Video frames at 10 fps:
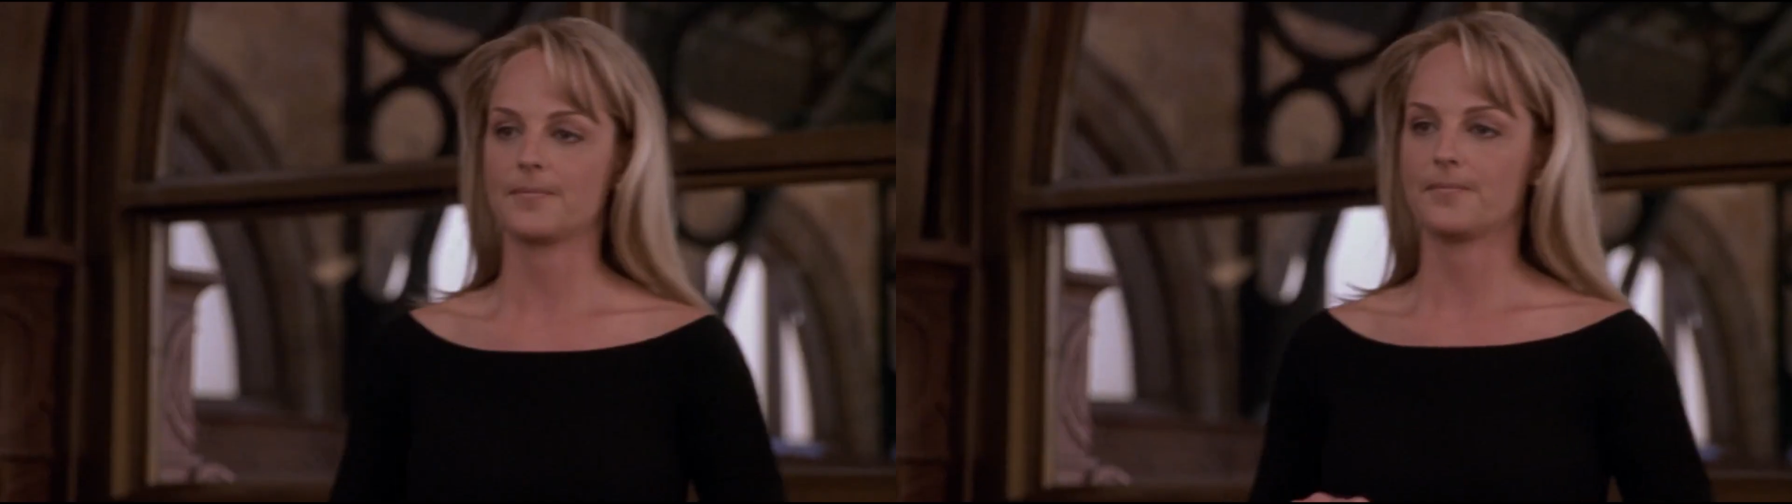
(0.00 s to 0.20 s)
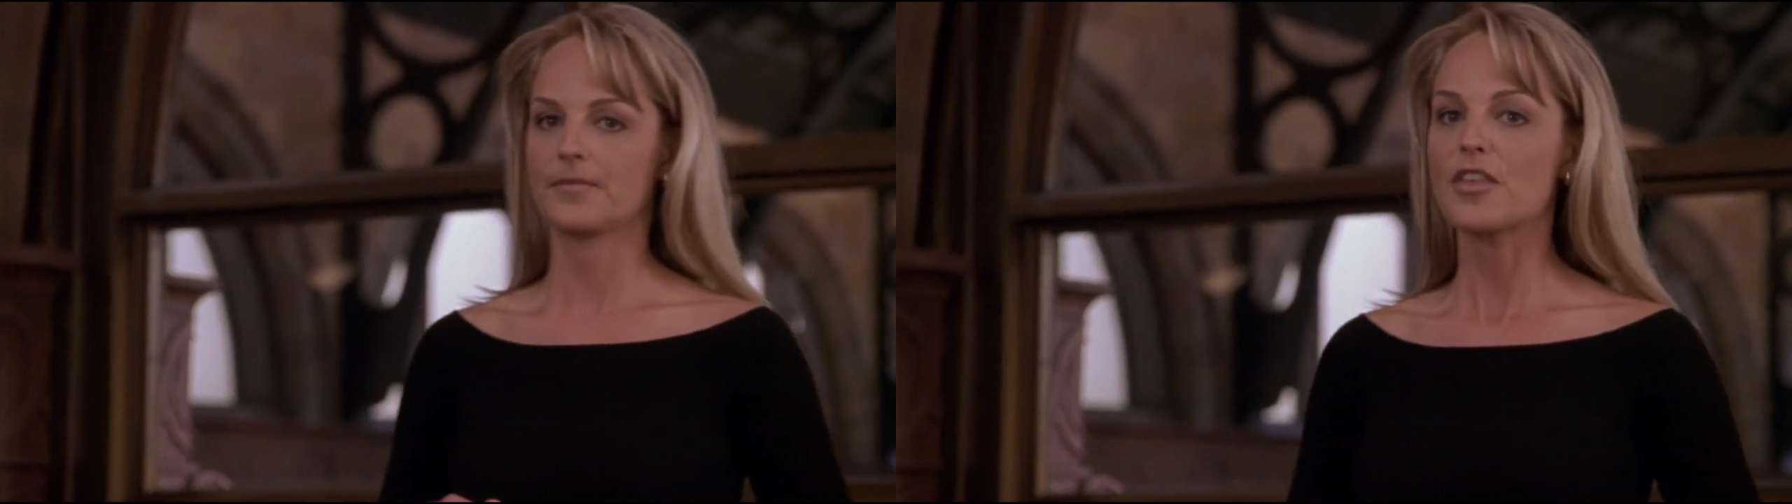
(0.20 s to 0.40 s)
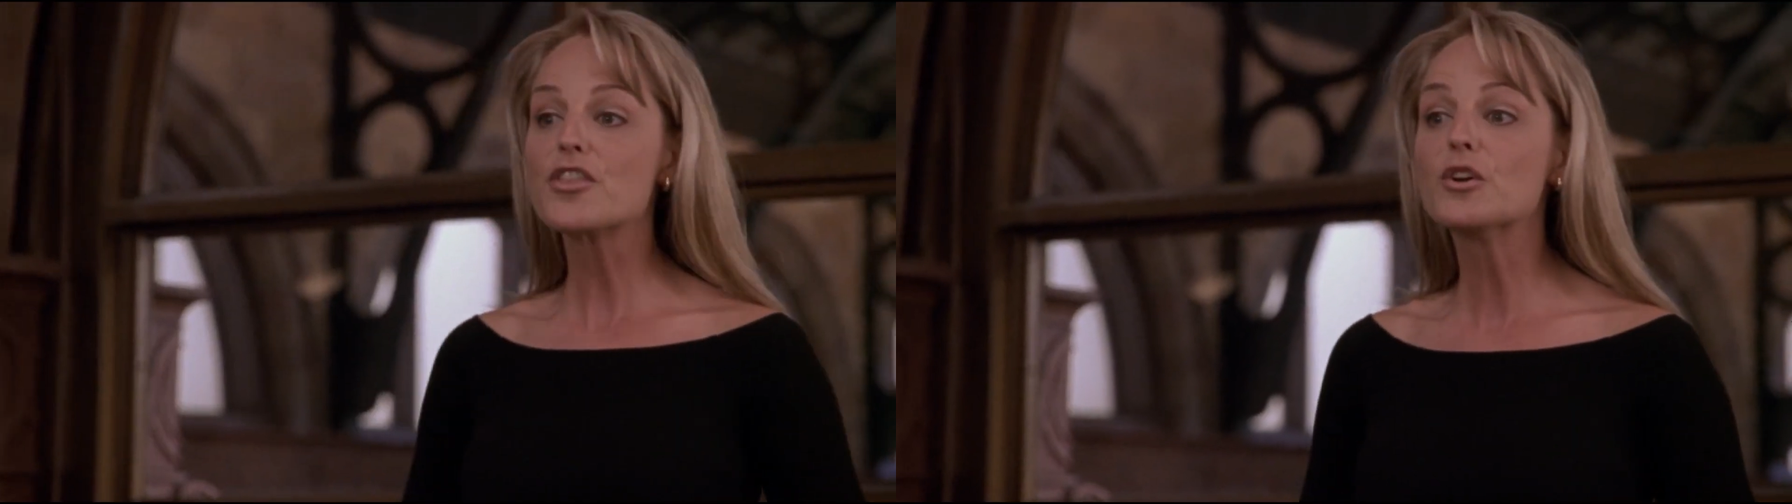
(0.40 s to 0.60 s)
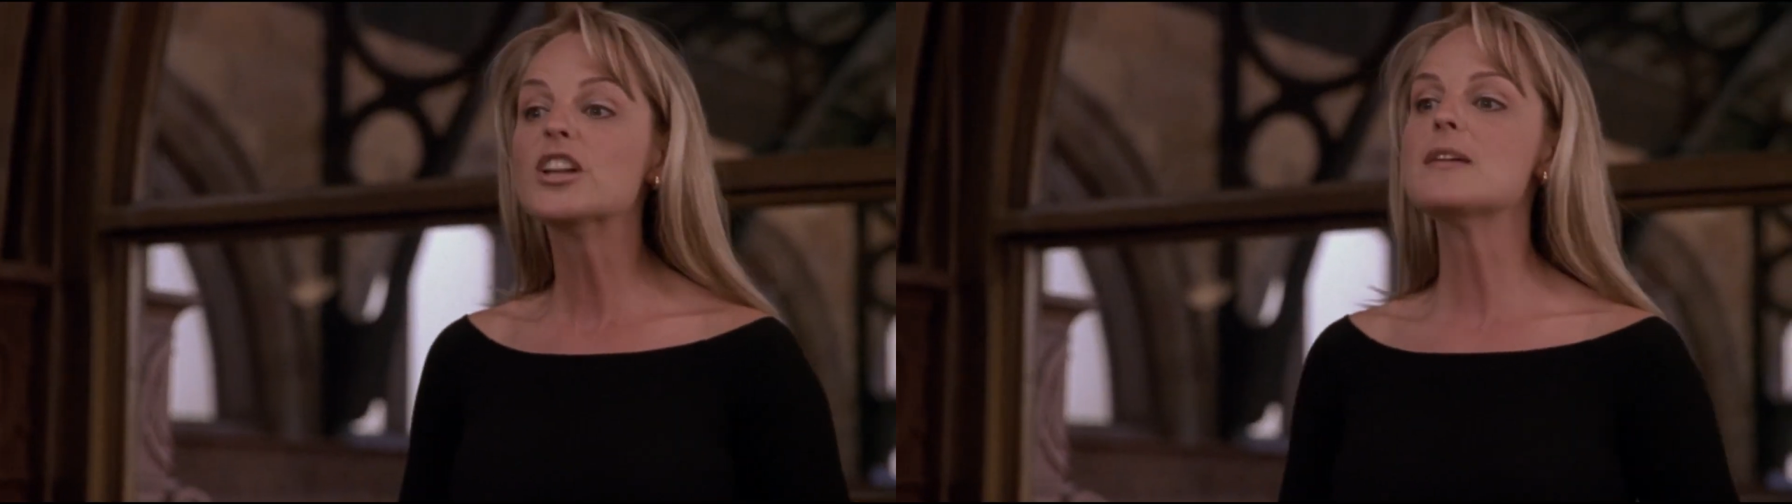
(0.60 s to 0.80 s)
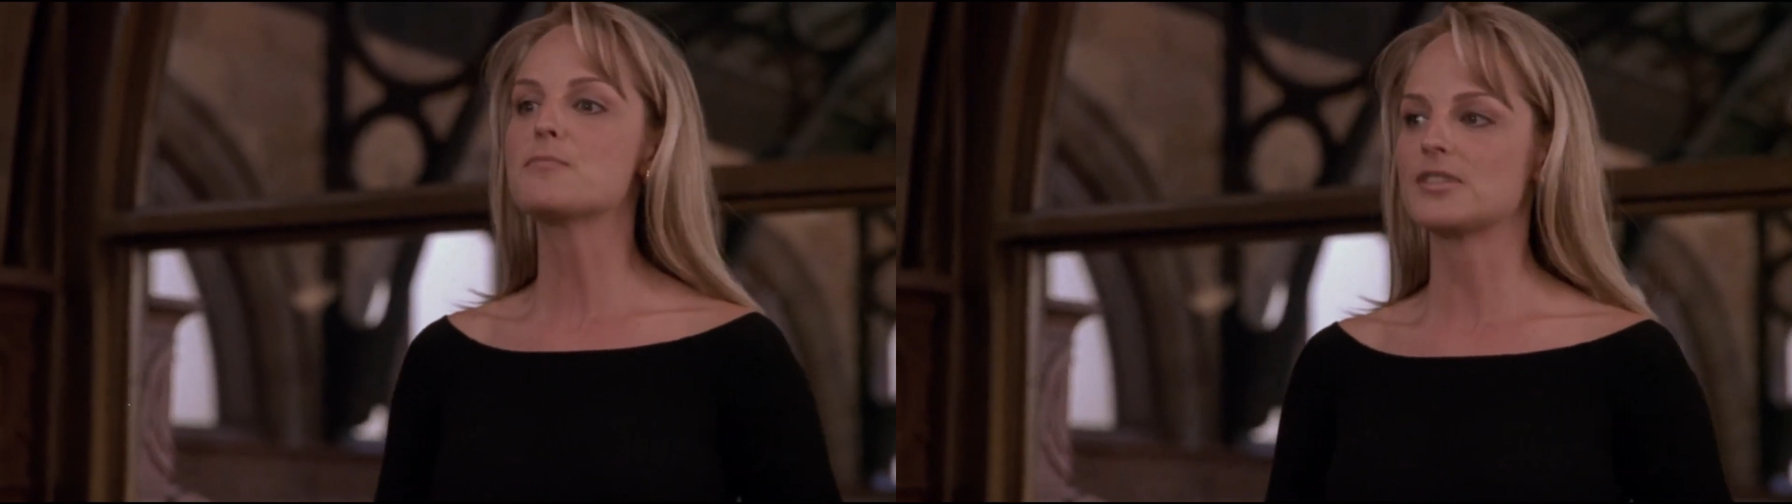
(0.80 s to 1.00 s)
in the field
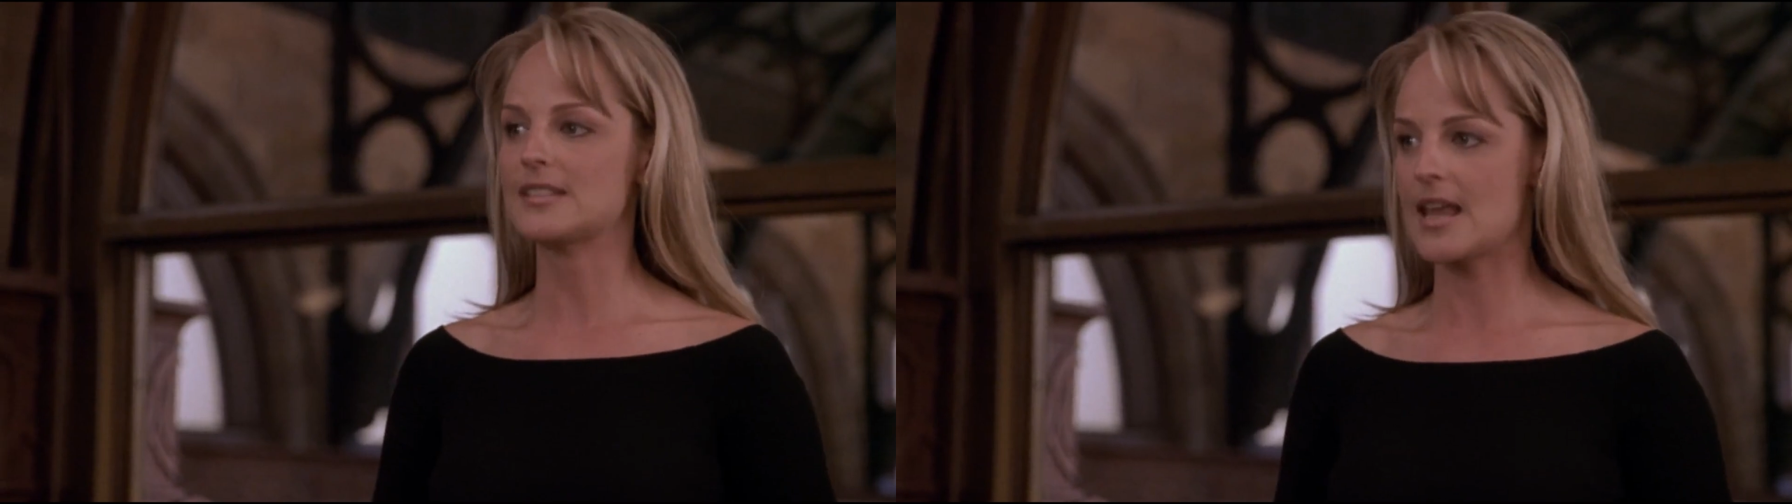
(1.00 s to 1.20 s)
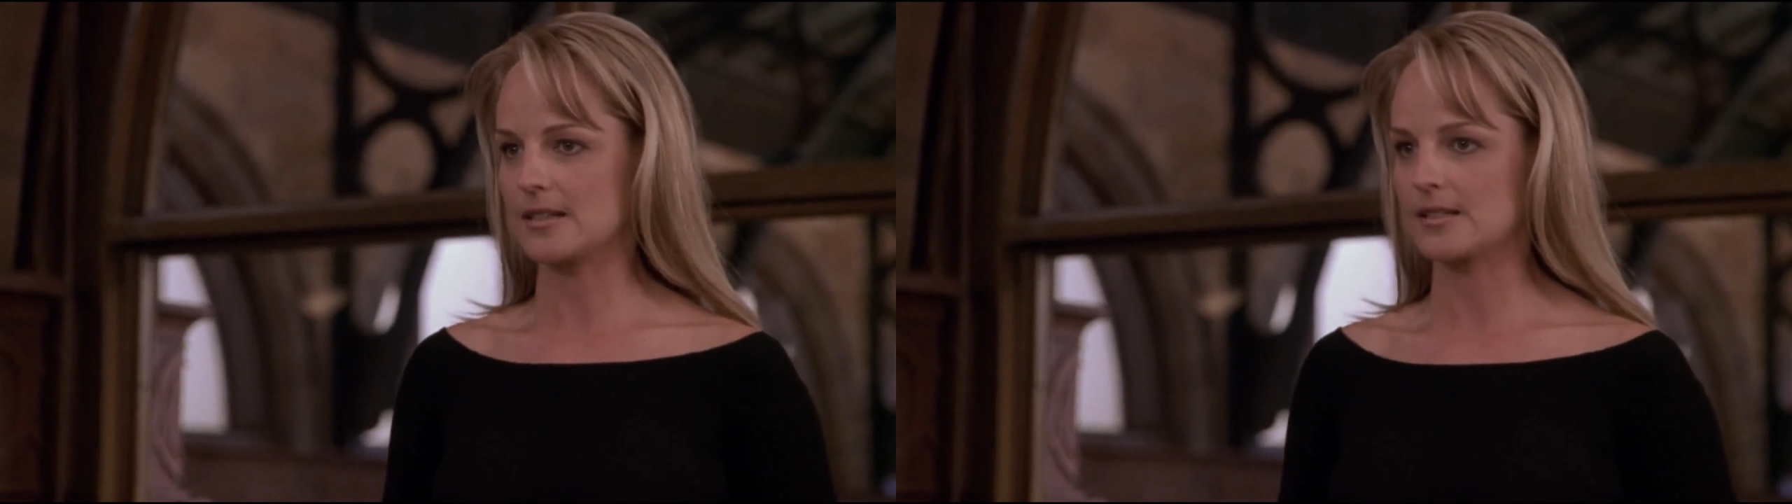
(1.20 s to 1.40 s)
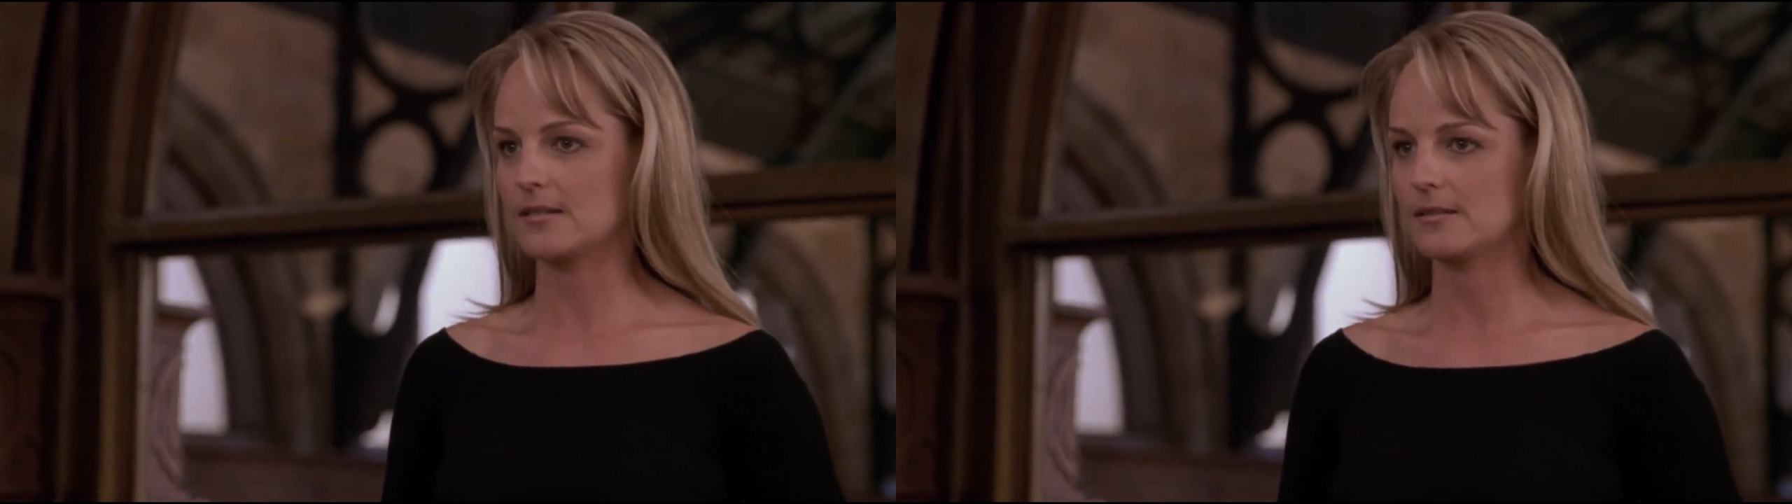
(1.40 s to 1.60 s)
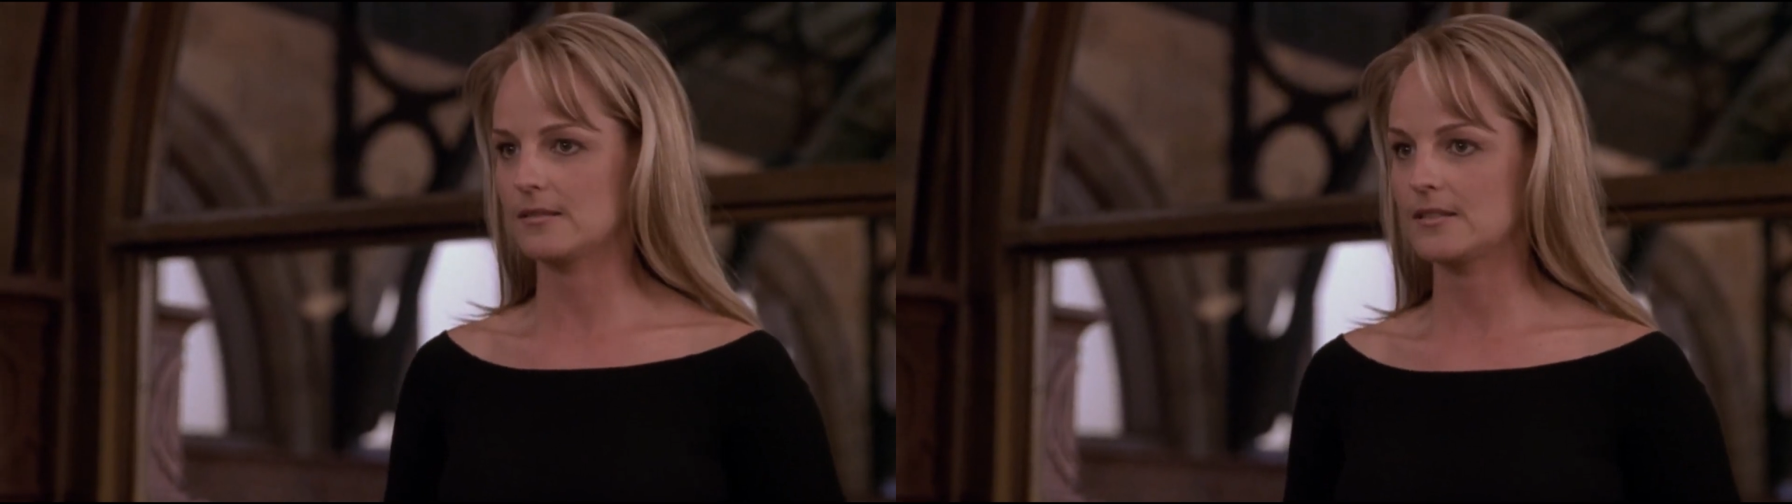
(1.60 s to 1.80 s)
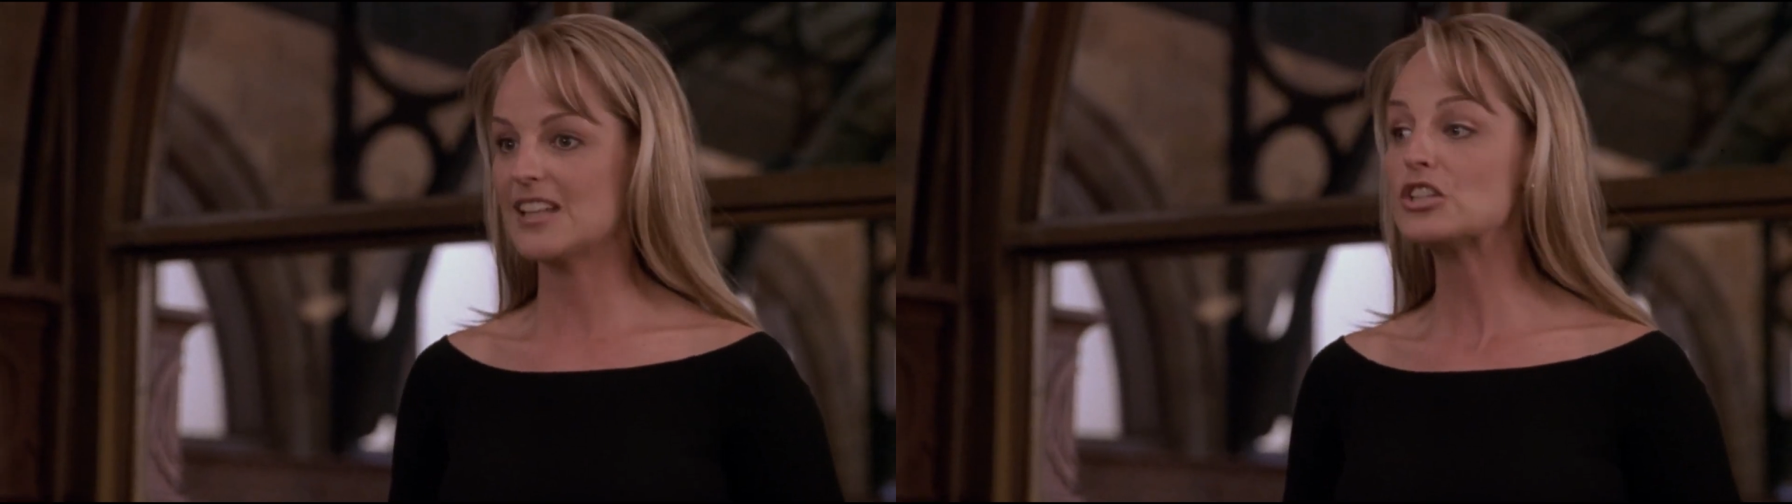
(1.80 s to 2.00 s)
of advertising in the
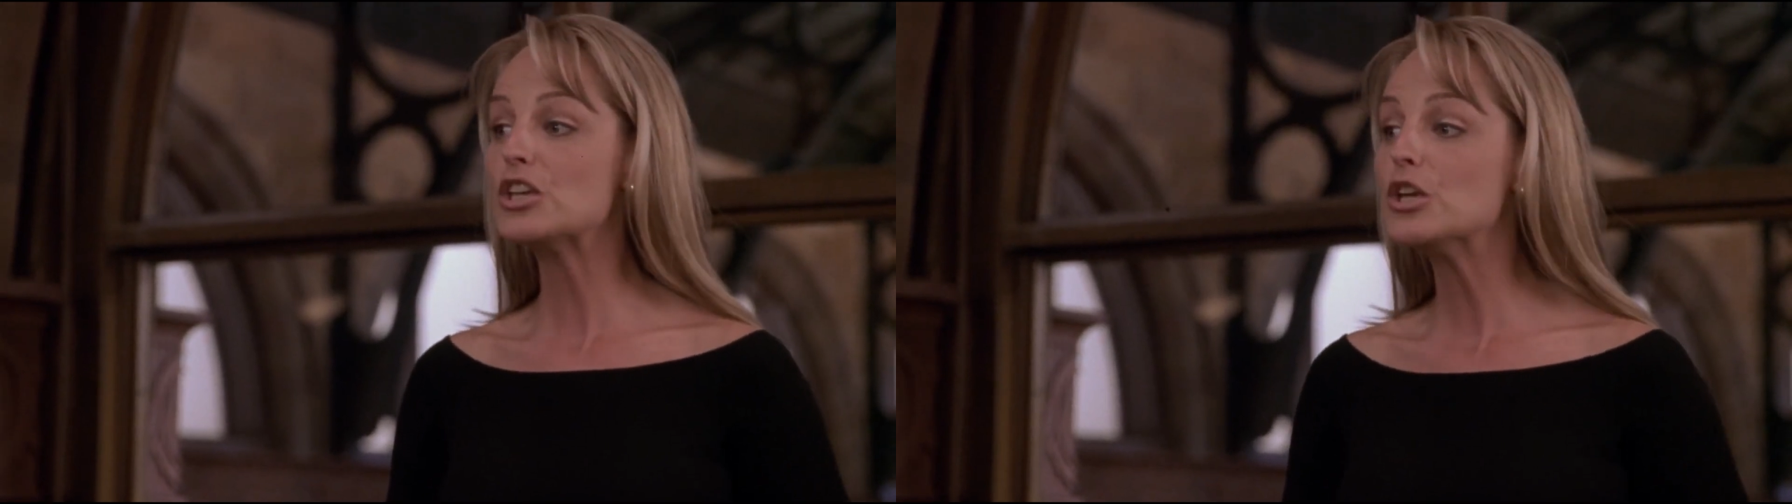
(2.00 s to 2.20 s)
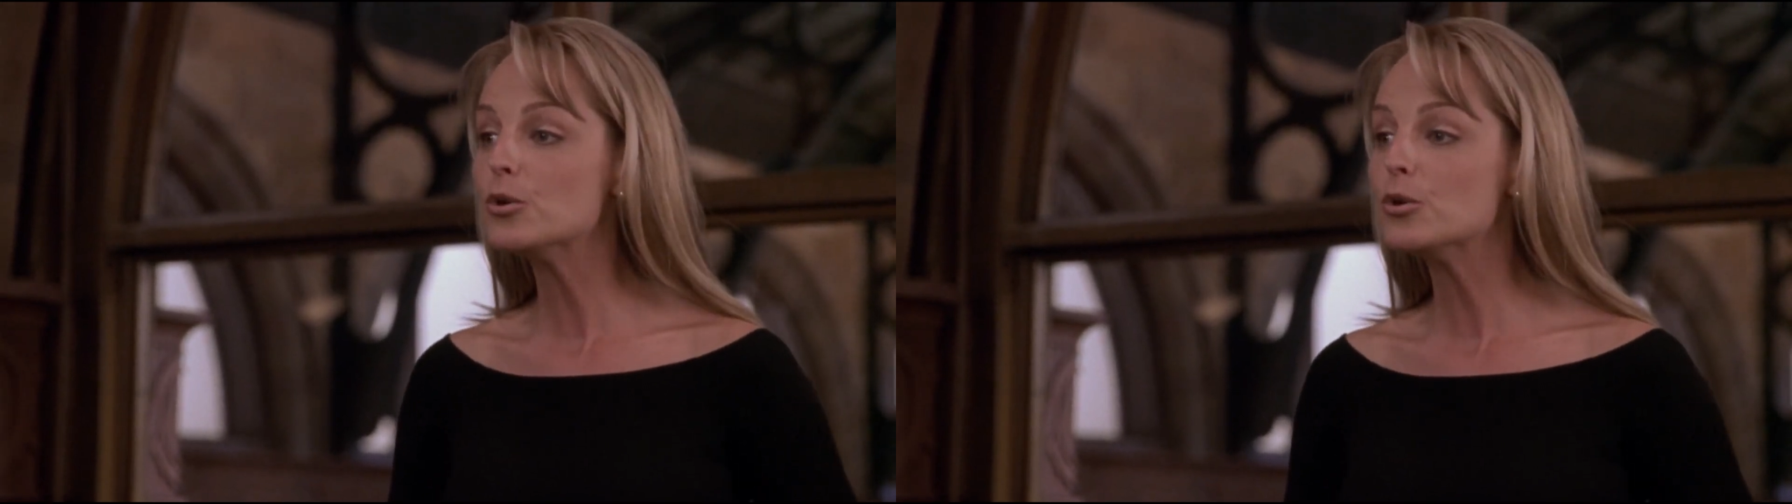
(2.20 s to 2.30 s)
country.